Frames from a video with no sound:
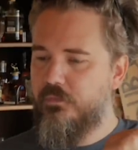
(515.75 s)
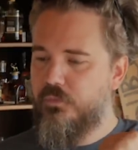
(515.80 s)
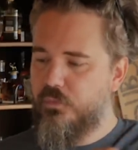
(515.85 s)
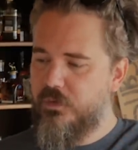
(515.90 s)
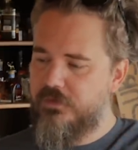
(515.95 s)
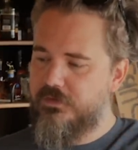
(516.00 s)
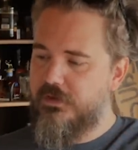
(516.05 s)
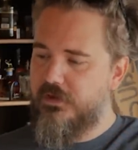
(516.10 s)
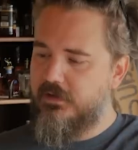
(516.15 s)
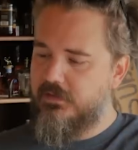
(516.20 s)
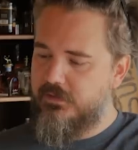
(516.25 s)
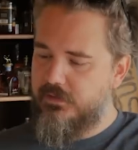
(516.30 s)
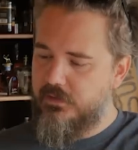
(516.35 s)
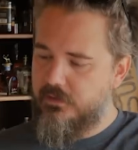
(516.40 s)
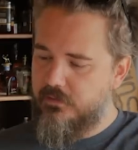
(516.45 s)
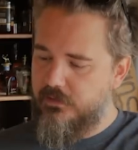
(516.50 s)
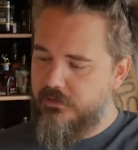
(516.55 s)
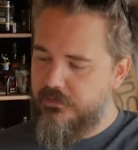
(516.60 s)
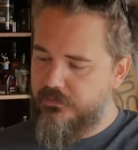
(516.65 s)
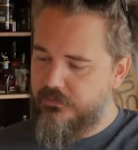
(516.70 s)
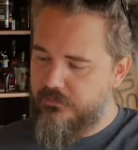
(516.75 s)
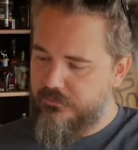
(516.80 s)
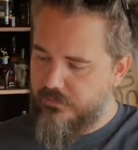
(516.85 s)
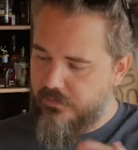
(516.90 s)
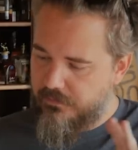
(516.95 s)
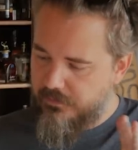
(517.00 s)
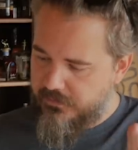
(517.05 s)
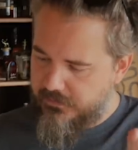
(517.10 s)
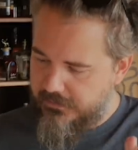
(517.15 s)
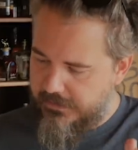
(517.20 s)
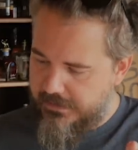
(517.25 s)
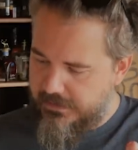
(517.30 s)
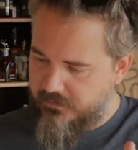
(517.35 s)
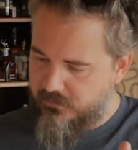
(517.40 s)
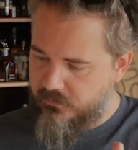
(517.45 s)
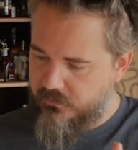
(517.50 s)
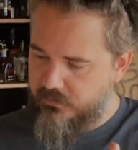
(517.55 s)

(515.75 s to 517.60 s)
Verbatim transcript: whiskey distilleries from the states.